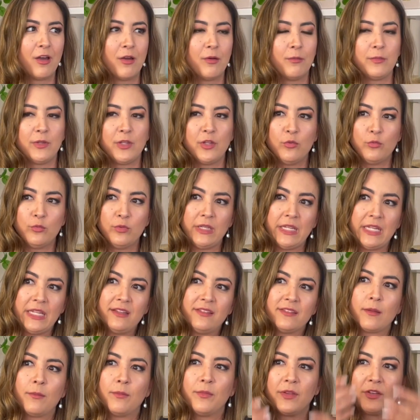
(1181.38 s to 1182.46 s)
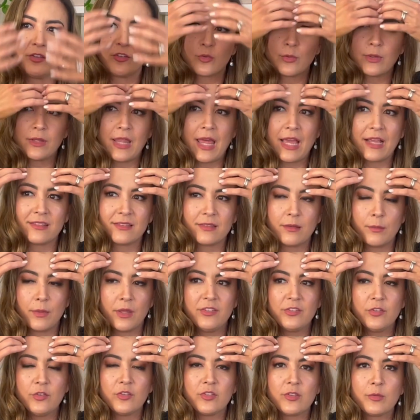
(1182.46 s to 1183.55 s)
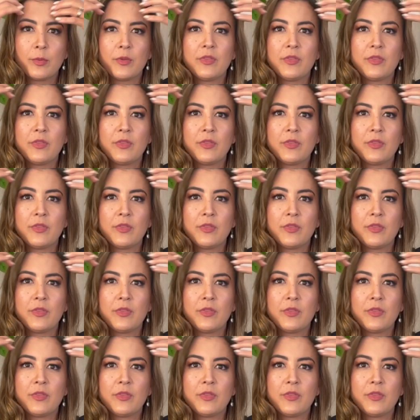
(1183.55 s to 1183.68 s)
You need something to relax the muscles,